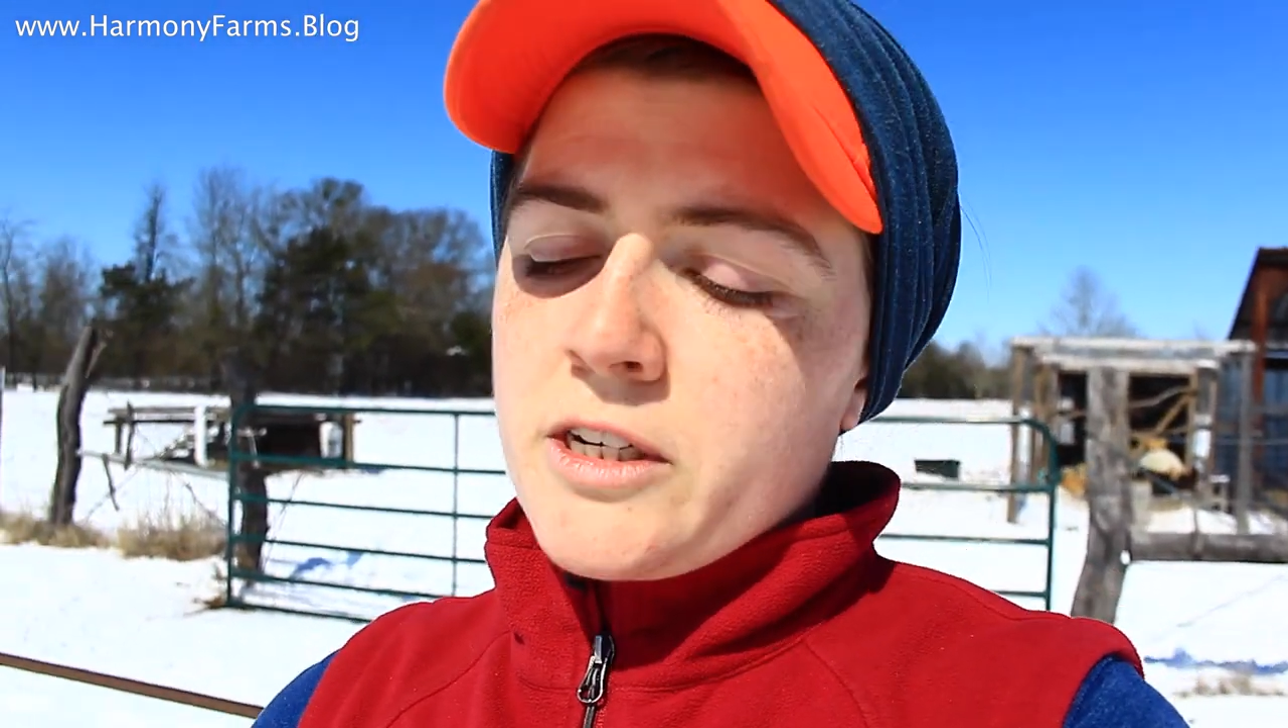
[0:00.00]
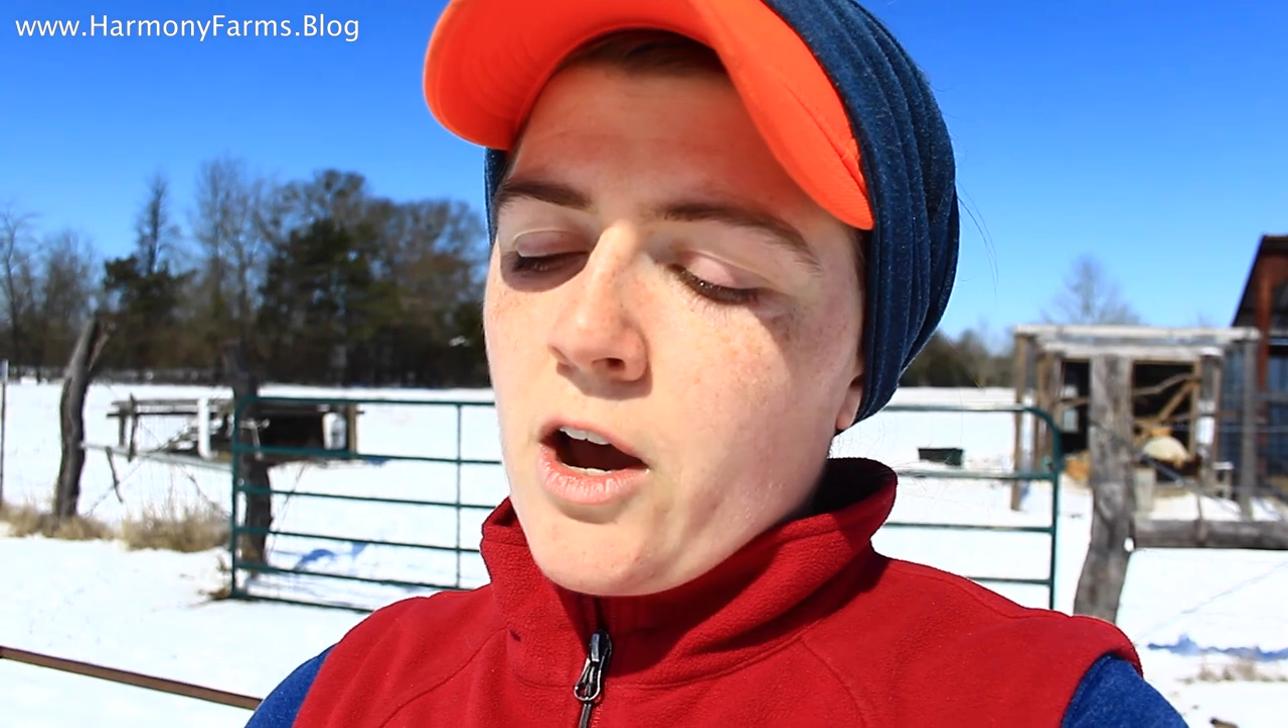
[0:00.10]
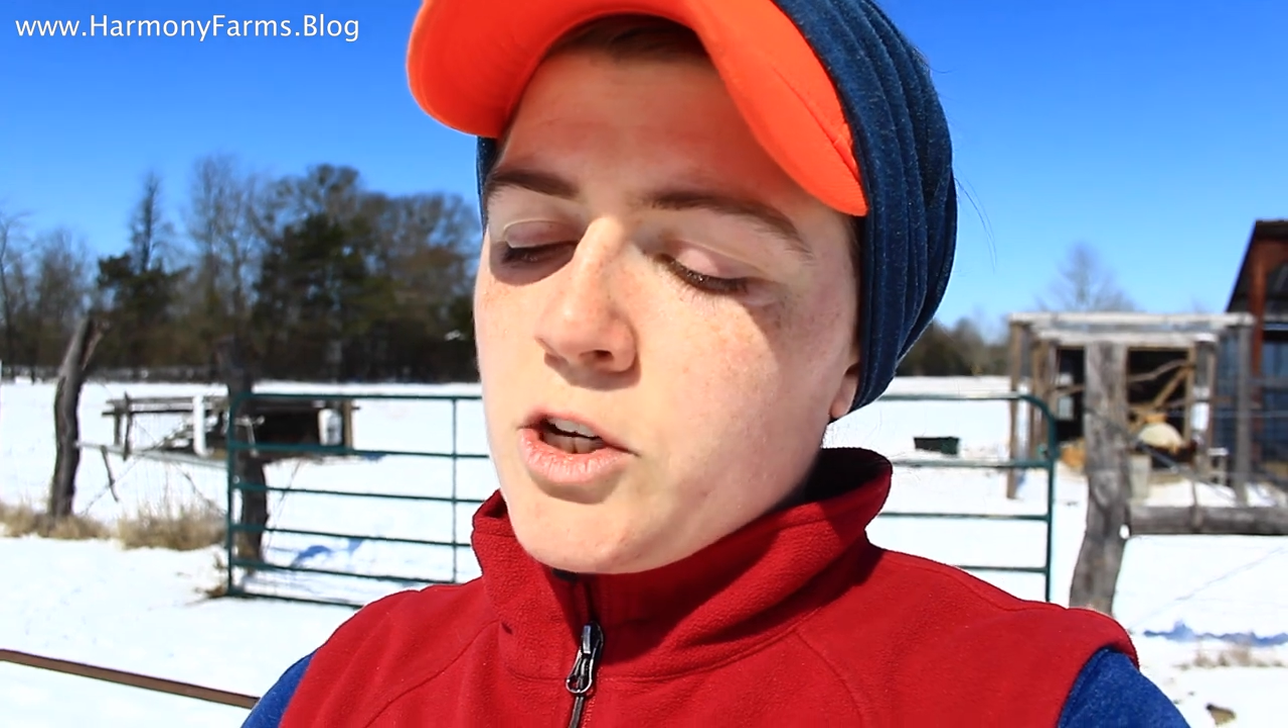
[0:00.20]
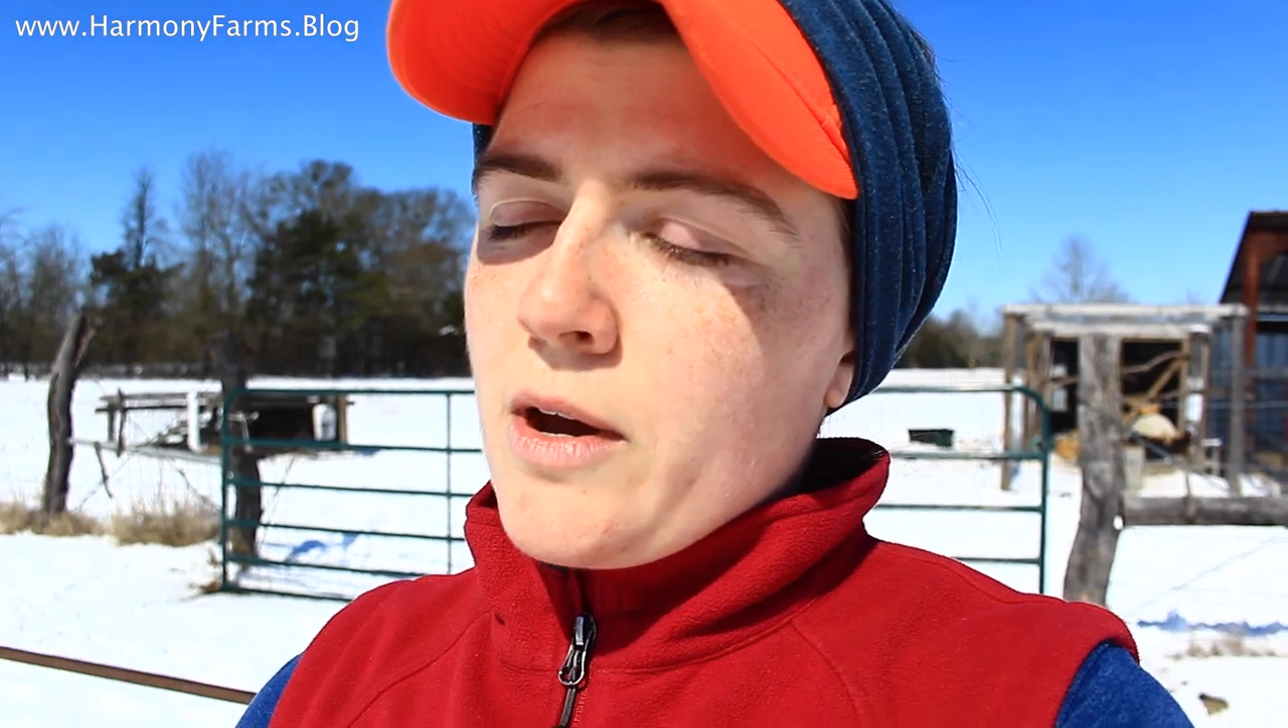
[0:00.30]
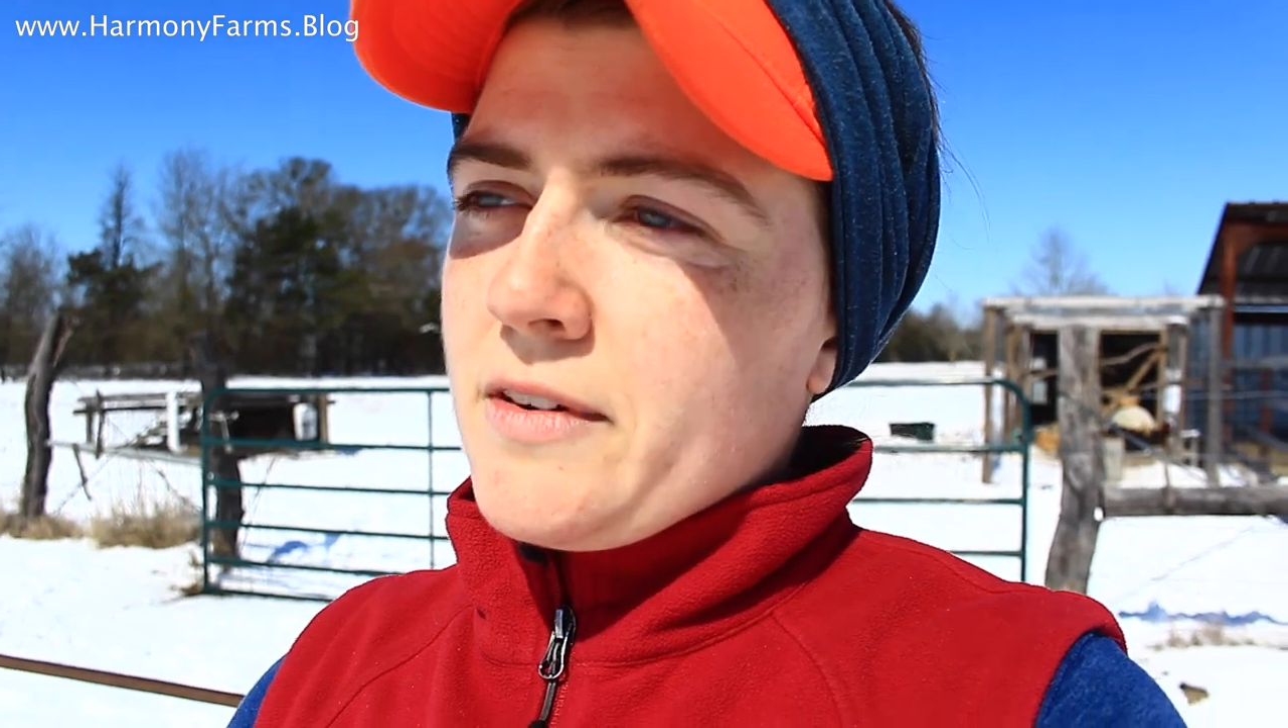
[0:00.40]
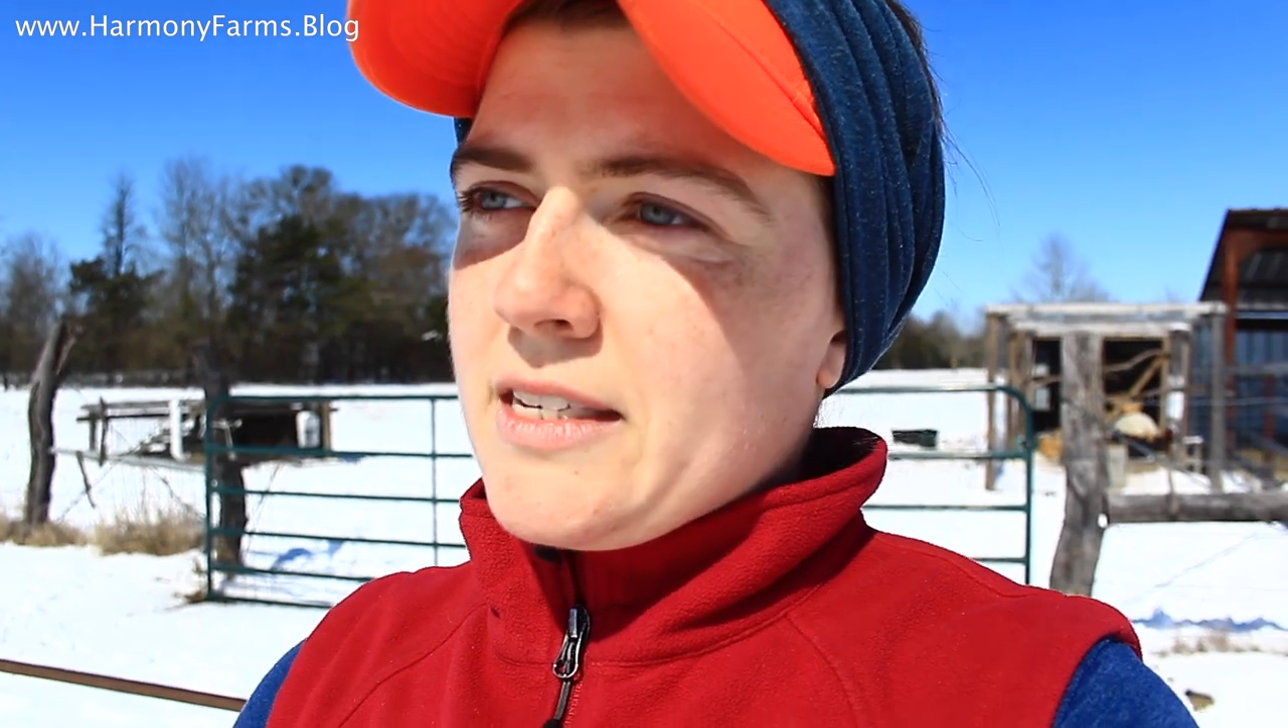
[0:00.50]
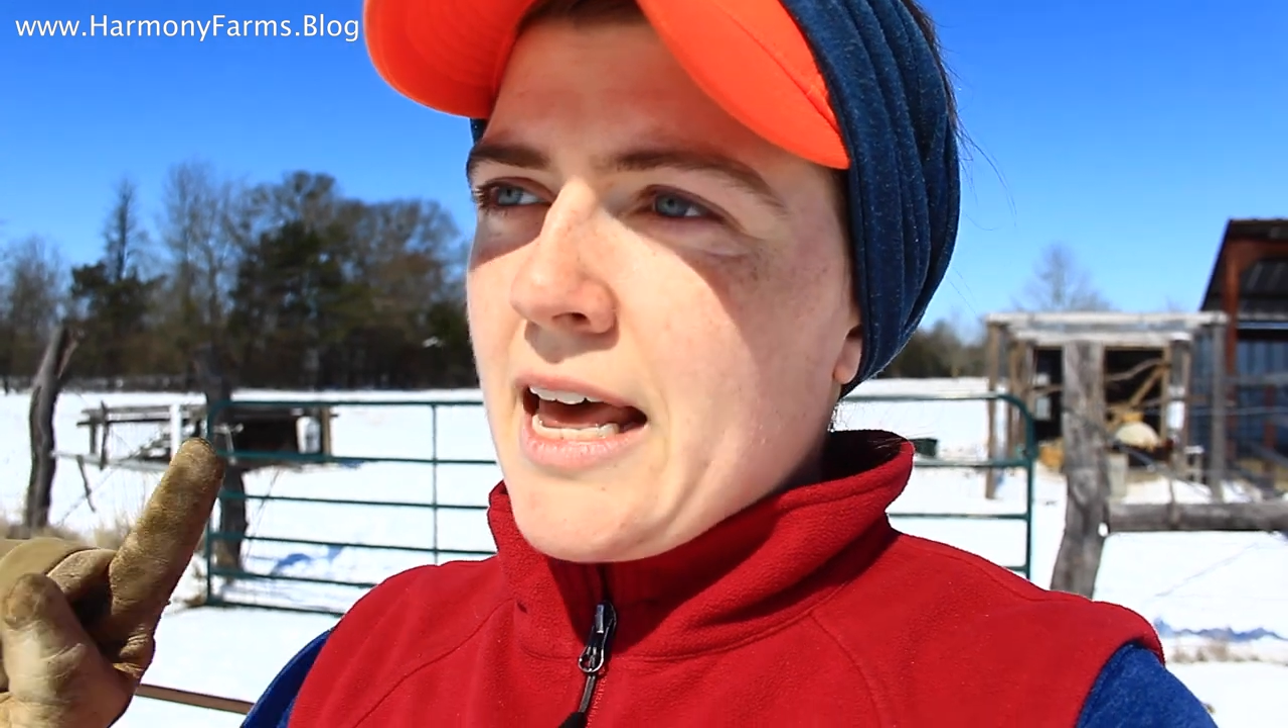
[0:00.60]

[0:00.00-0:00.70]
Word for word: Now I do have to